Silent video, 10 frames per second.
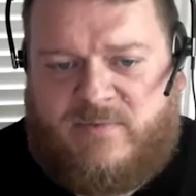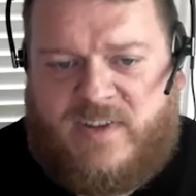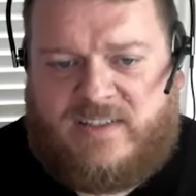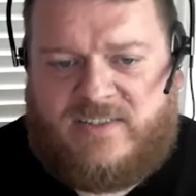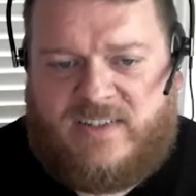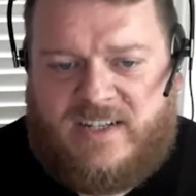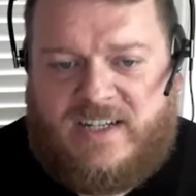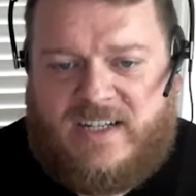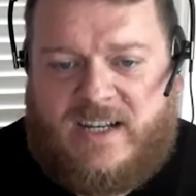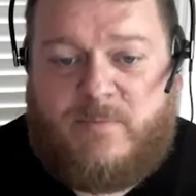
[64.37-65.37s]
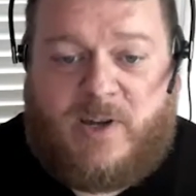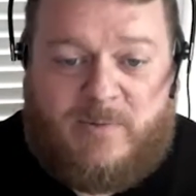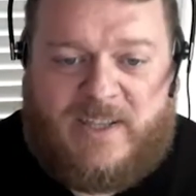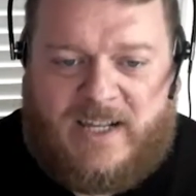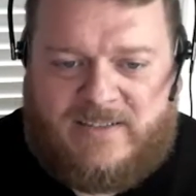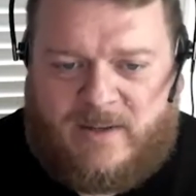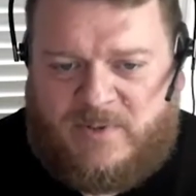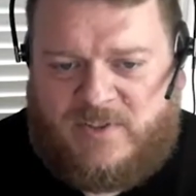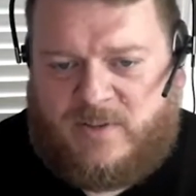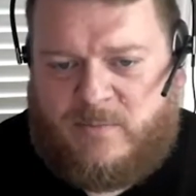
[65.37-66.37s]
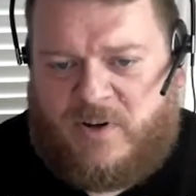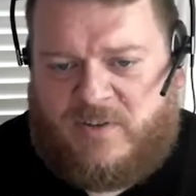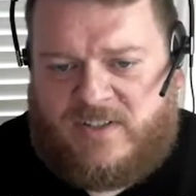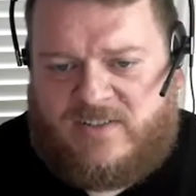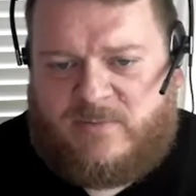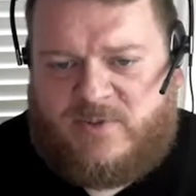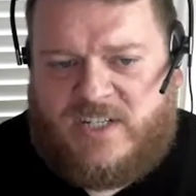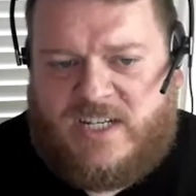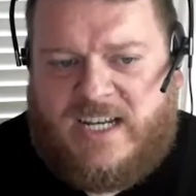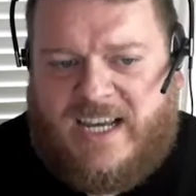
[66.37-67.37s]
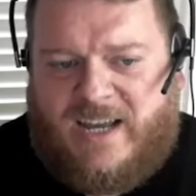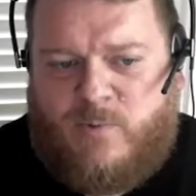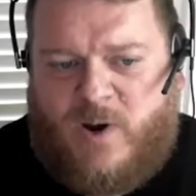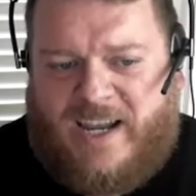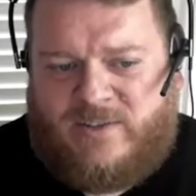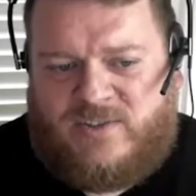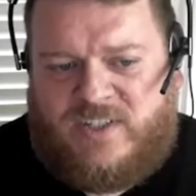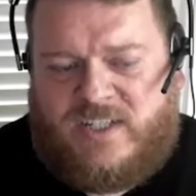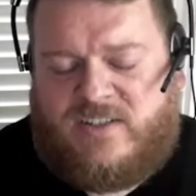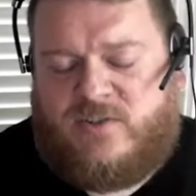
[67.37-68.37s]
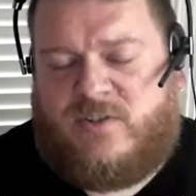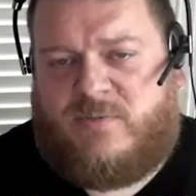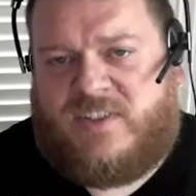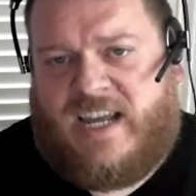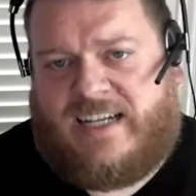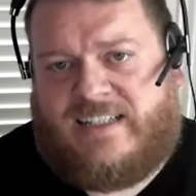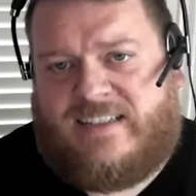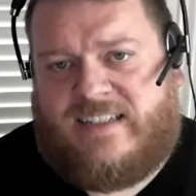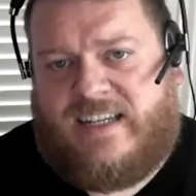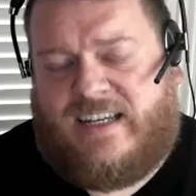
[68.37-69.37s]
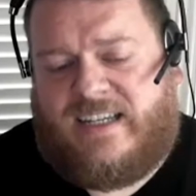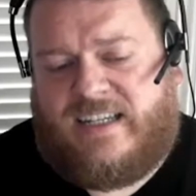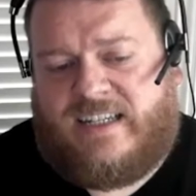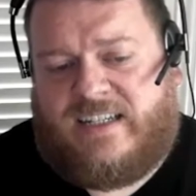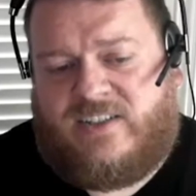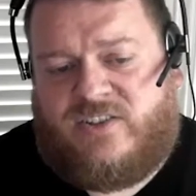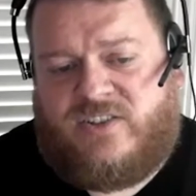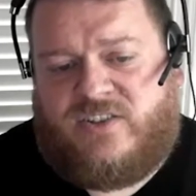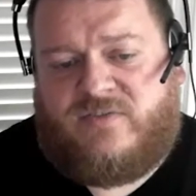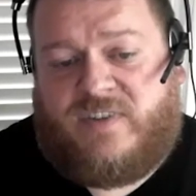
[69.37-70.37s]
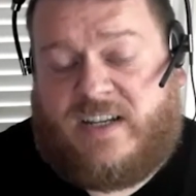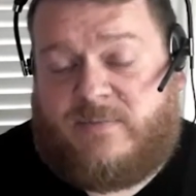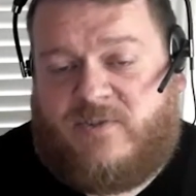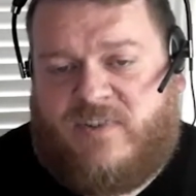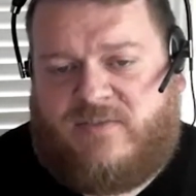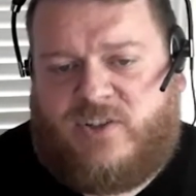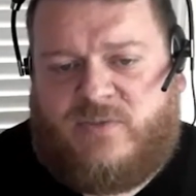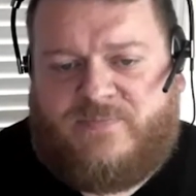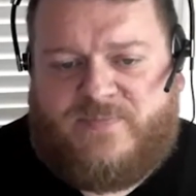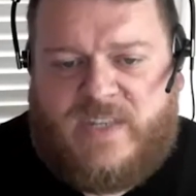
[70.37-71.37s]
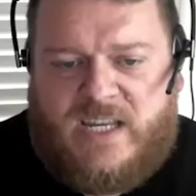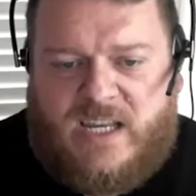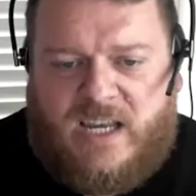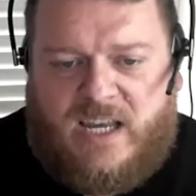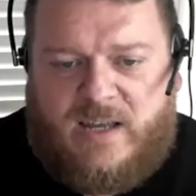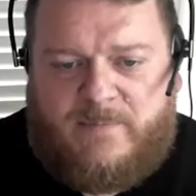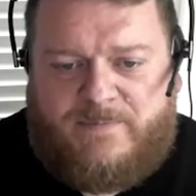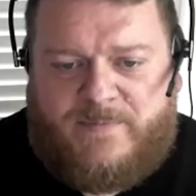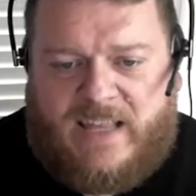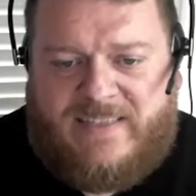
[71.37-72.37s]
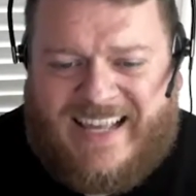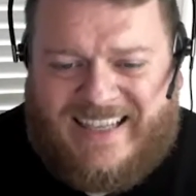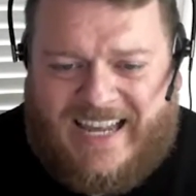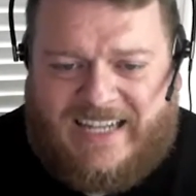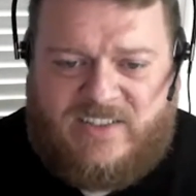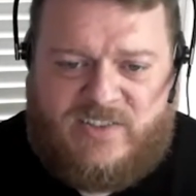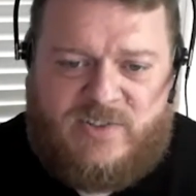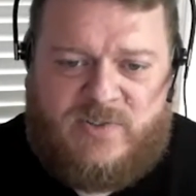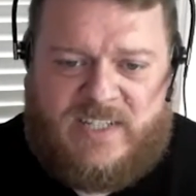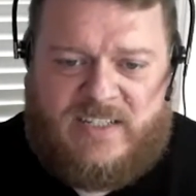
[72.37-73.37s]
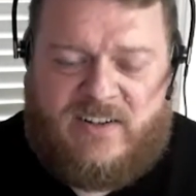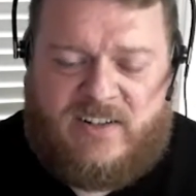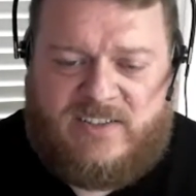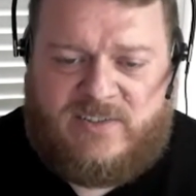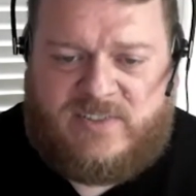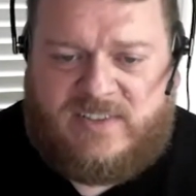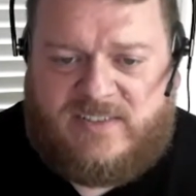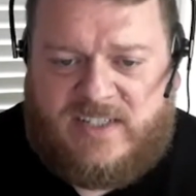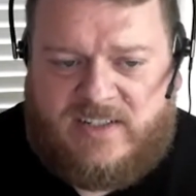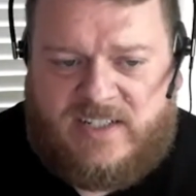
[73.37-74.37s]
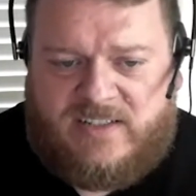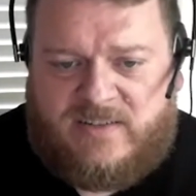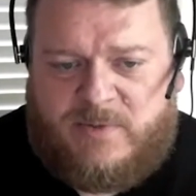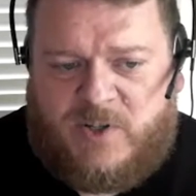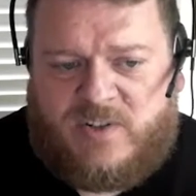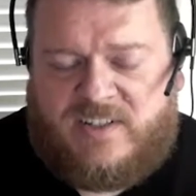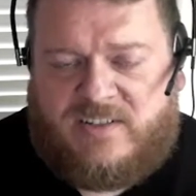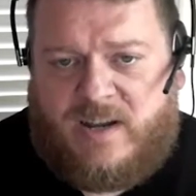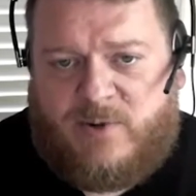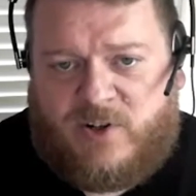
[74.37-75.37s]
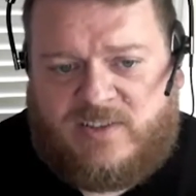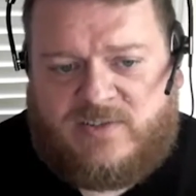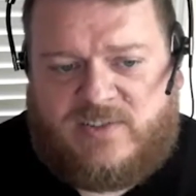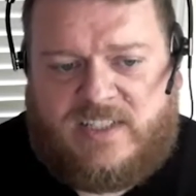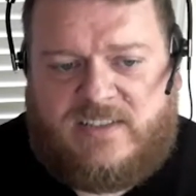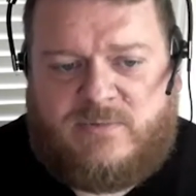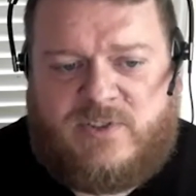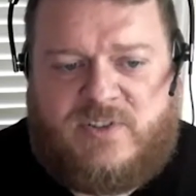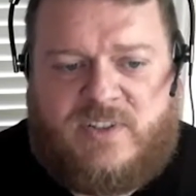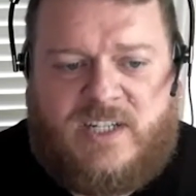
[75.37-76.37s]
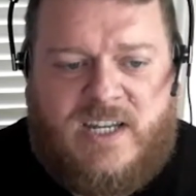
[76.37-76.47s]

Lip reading: fits. And by the way, that's up until the point of consumption, and what else you can do to protect your investment and revenue. And that led to these articles, this series, the Beyond DRM article series that we're doing.